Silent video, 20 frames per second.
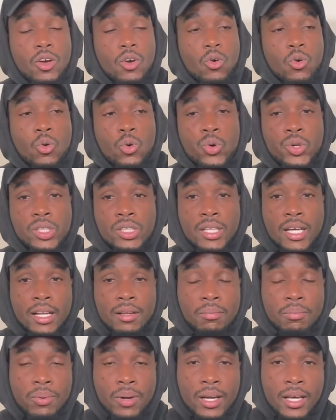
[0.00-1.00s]
who is
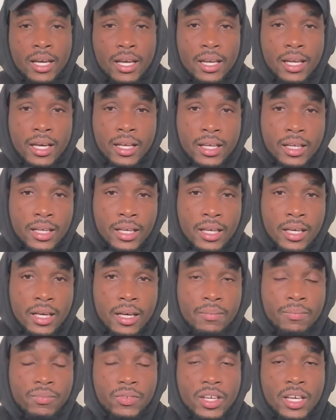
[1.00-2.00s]
not playing any
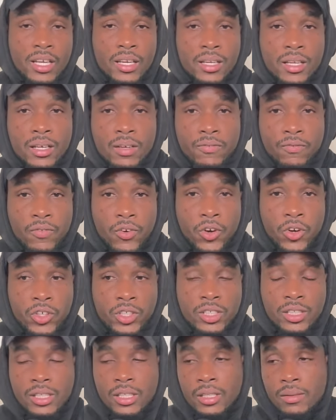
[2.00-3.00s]
game in the
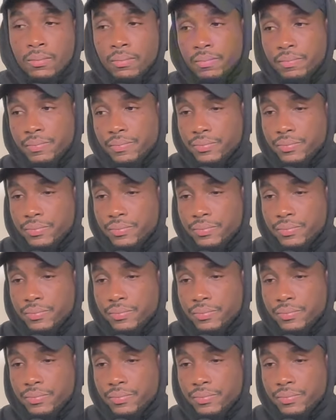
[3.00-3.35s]
first team,